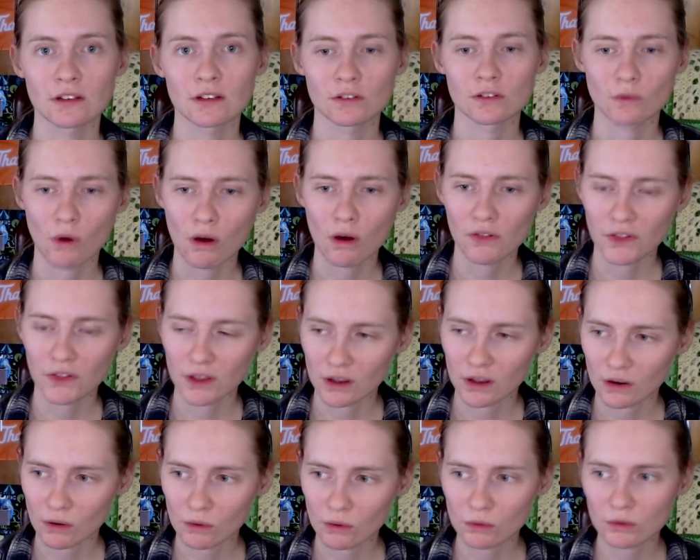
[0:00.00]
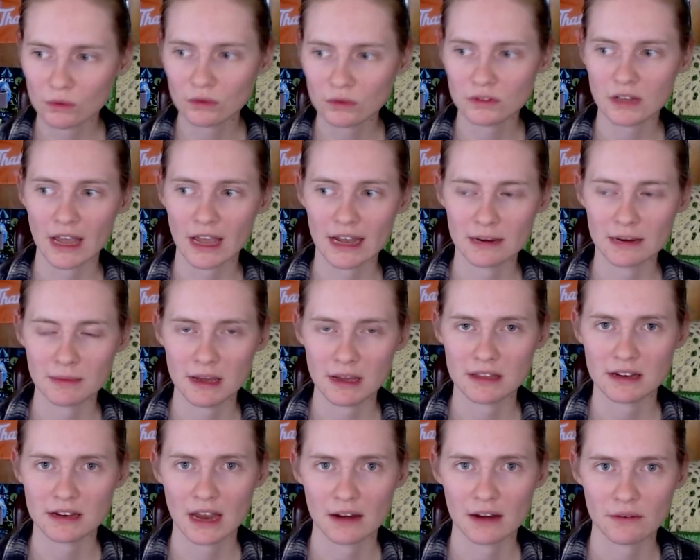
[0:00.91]
So all the old anime
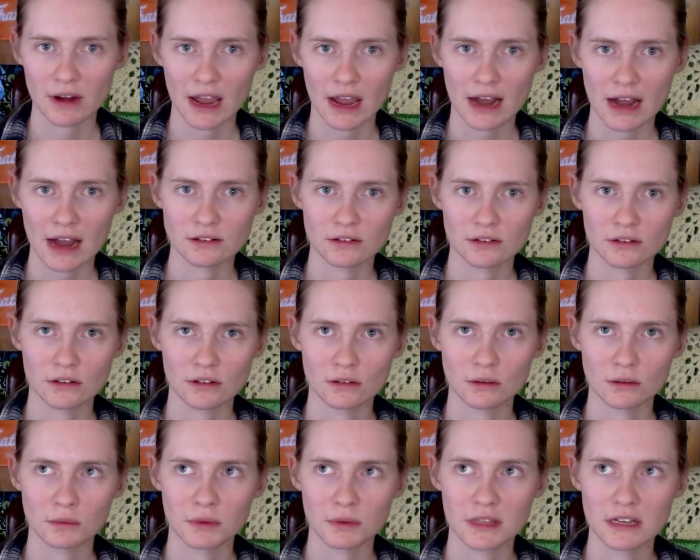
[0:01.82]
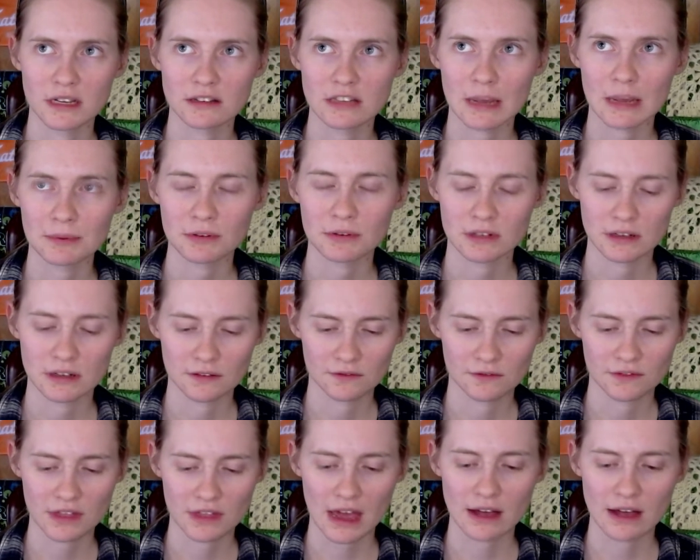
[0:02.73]
that I react to, with the exception
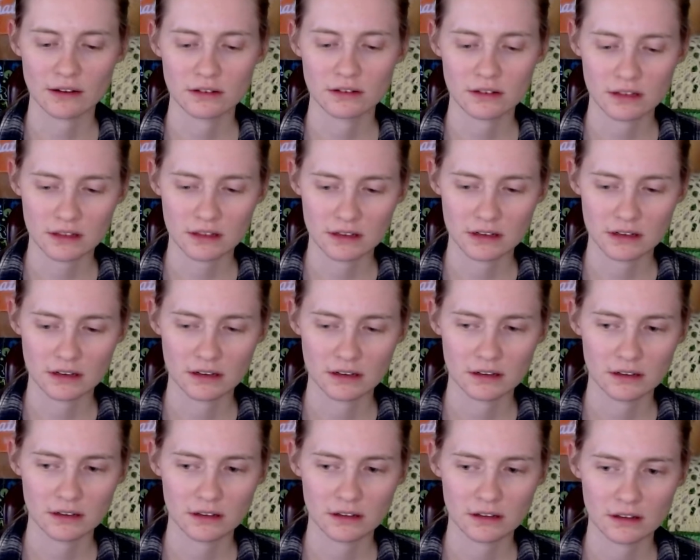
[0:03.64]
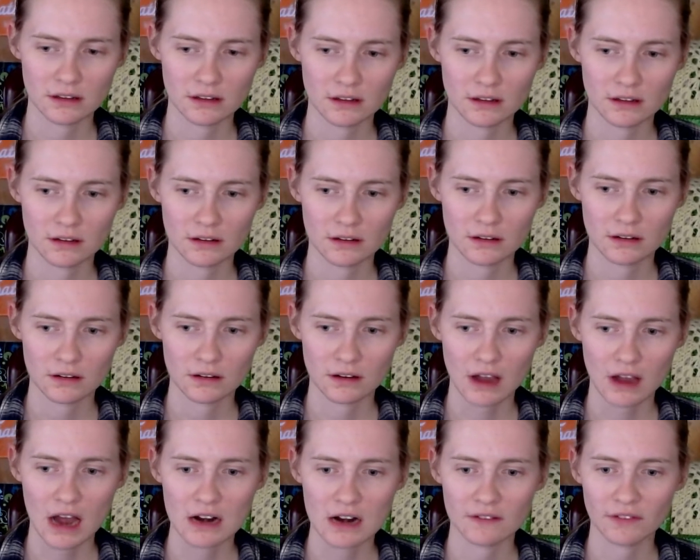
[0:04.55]
of that, the
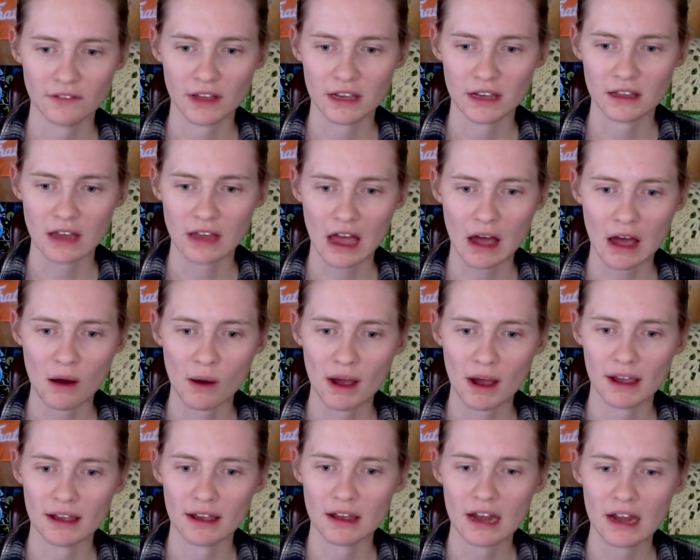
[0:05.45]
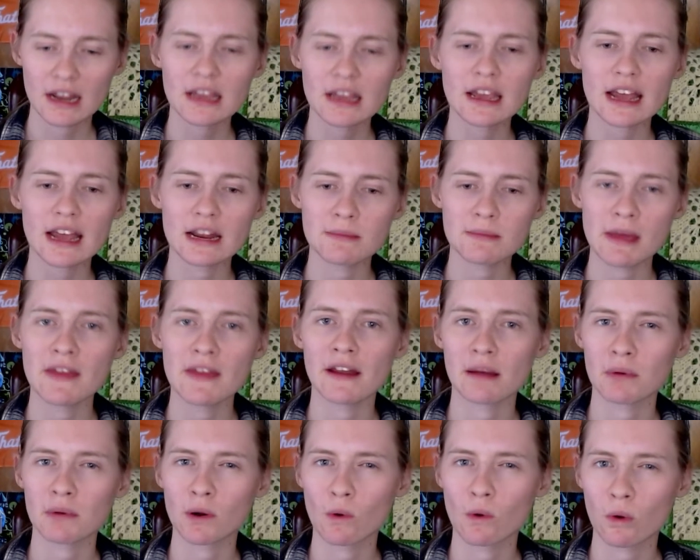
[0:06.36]
kind of like how I any anime that I
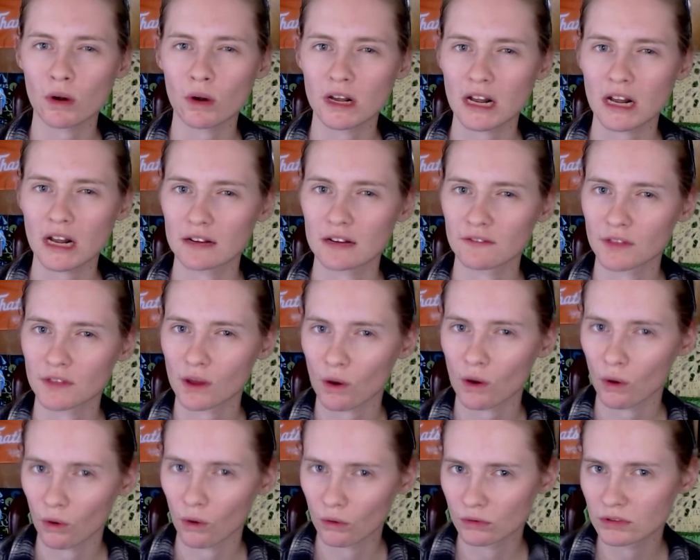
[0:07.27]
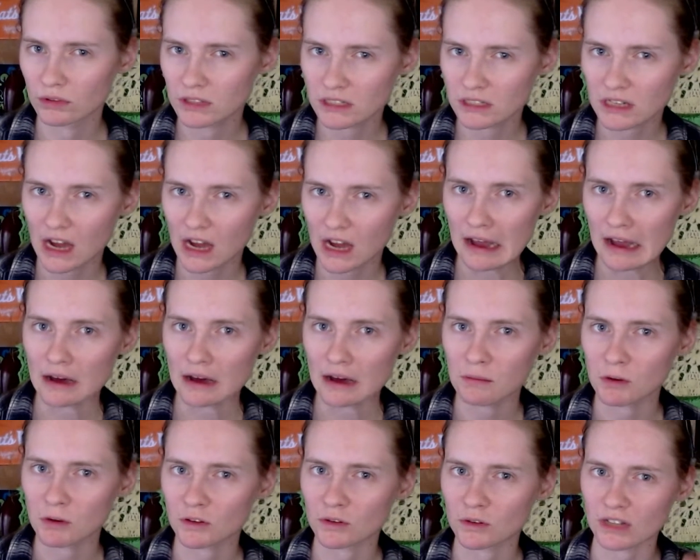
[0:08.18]
record kind of the old style,
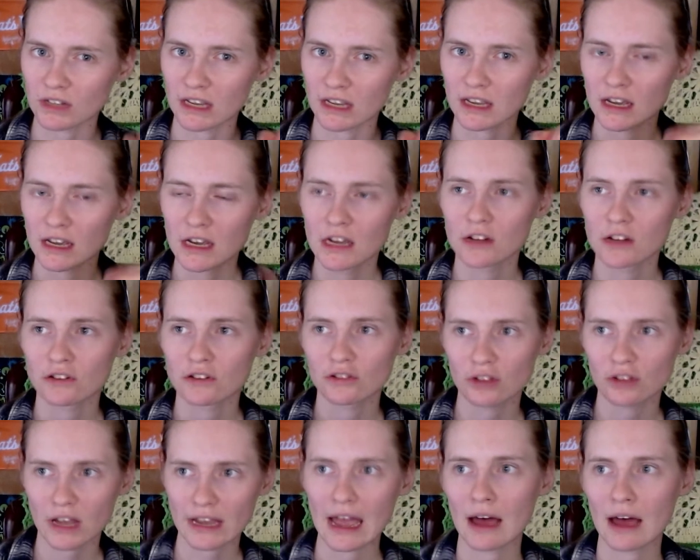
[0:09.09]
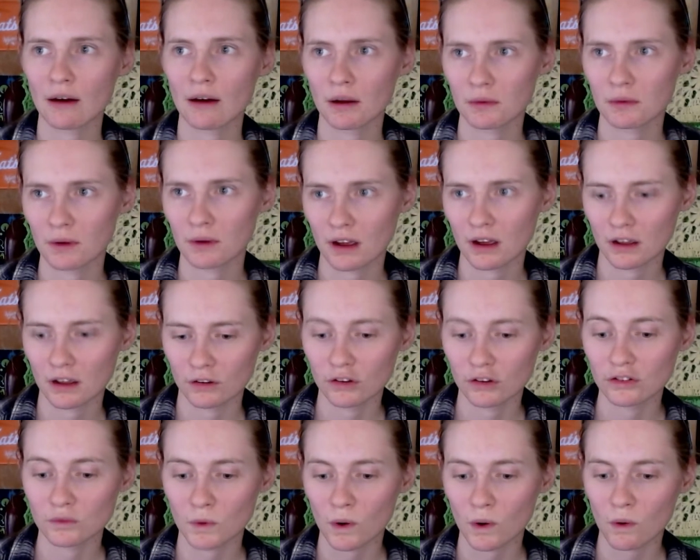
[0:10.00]
which is like like how I, I
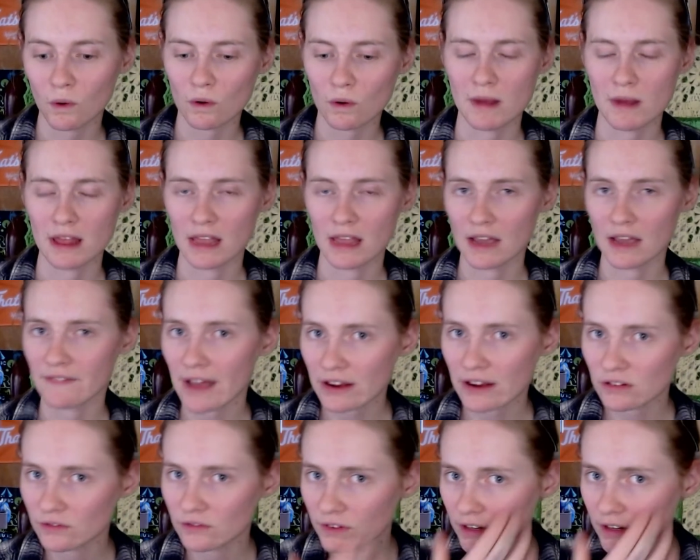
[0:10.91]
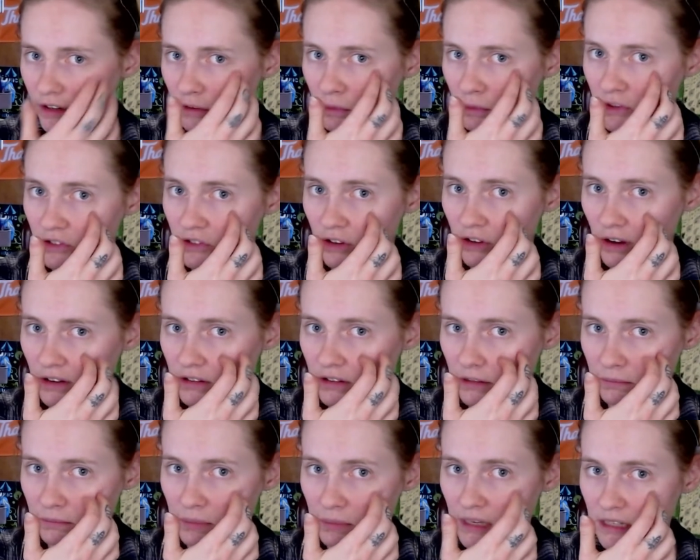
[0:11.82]
used to record my live action videos with chunks
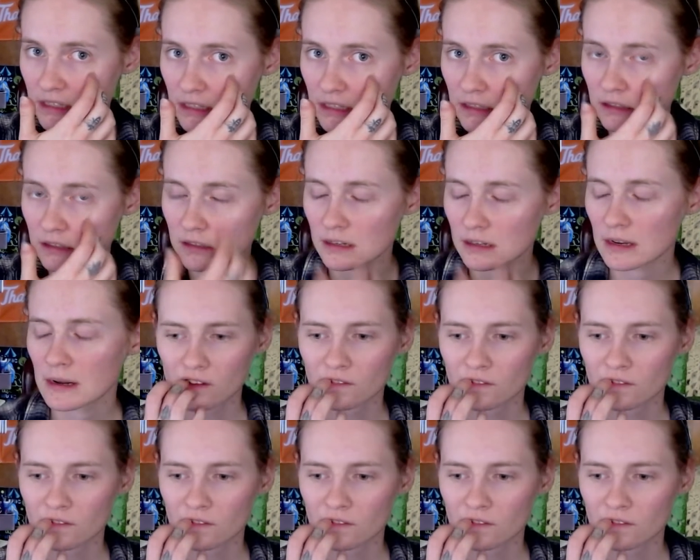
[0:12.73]
and pieces.